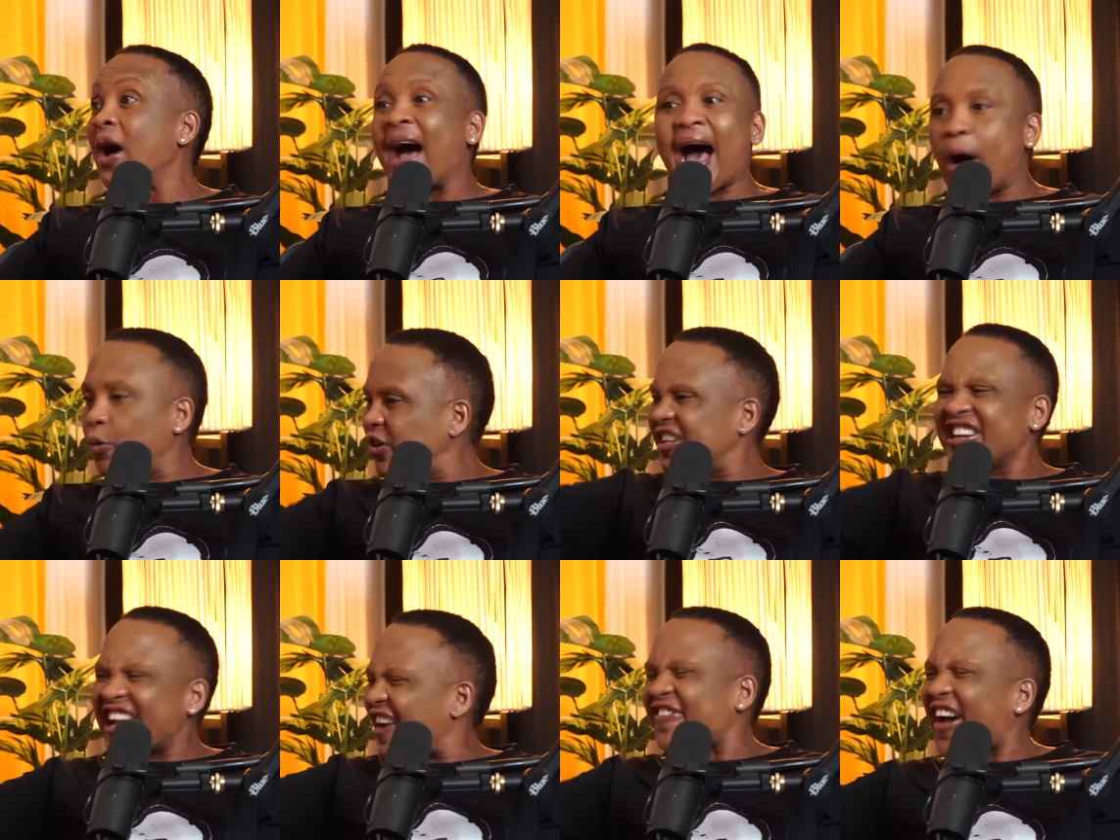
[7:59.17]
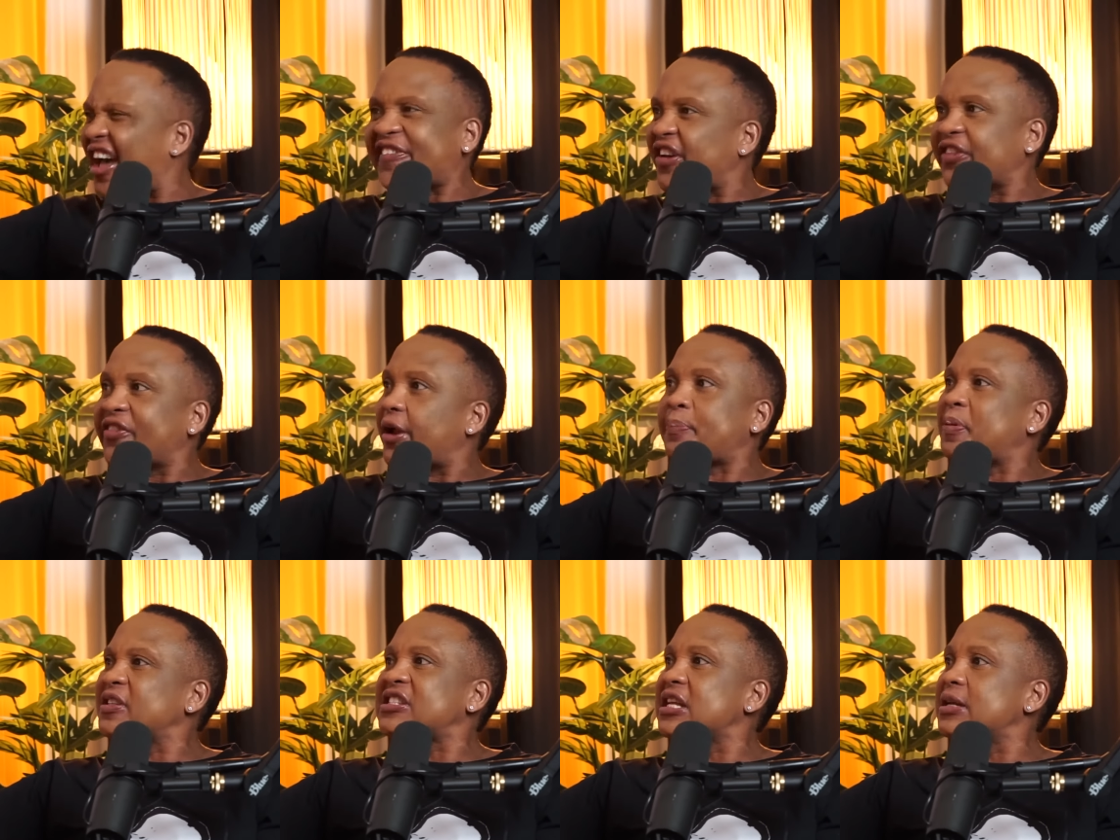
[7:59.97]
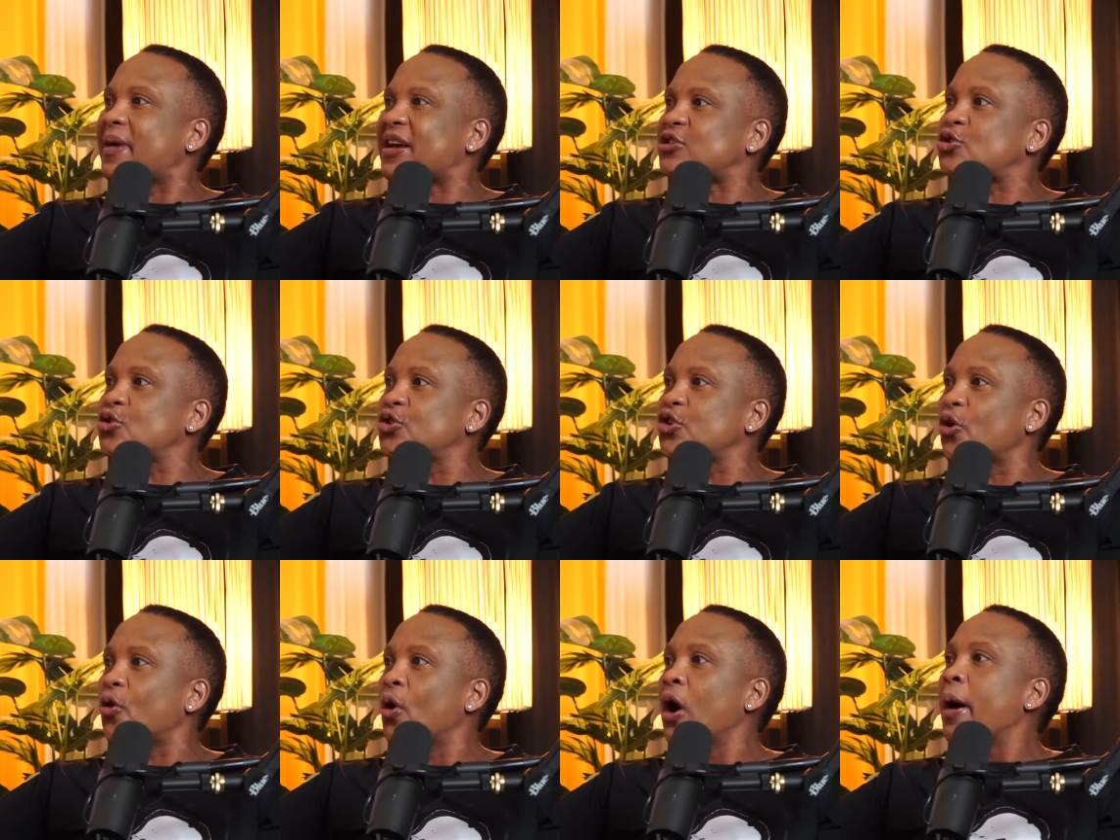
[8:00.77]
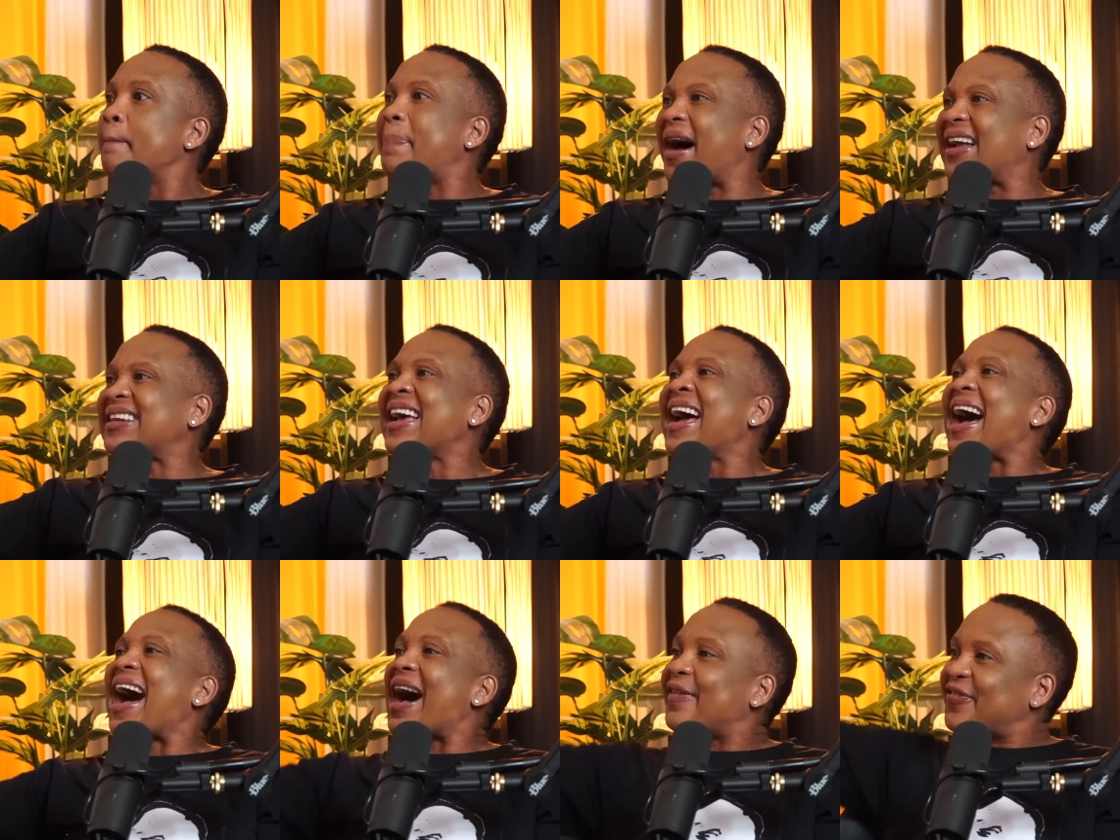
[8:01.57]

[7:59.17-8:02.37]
I would never have a rapist in my studio. Okay. But I've